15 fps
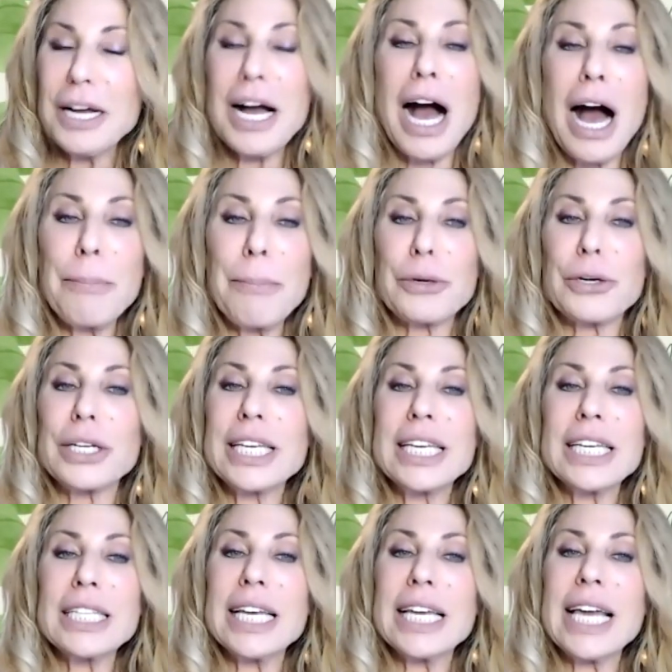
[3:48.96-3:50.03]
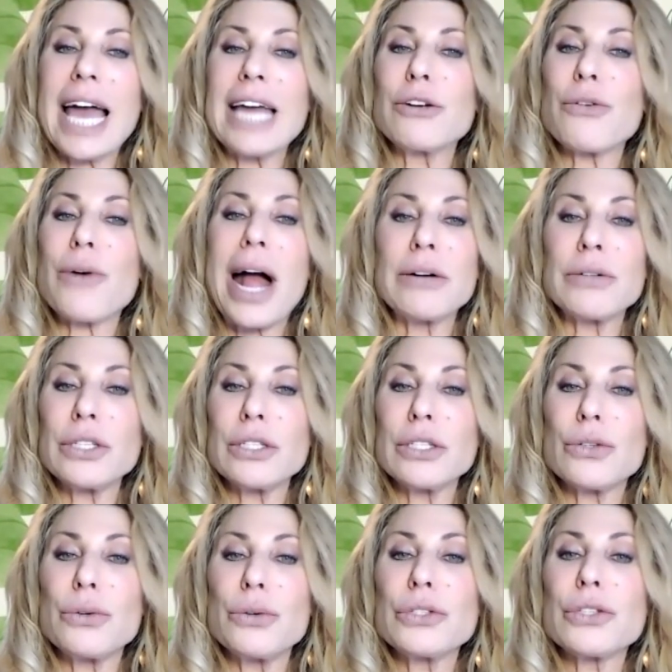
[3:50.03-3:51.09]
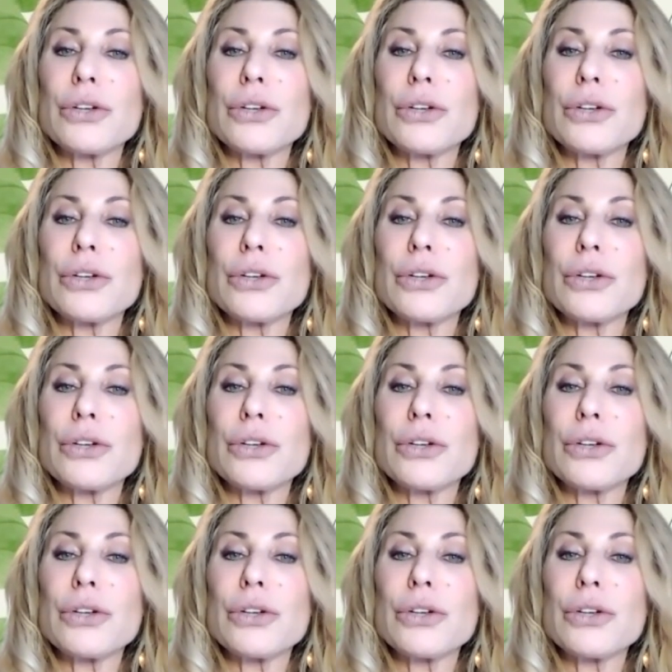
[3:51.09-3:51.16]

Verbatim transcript: Copper healing and grounding tools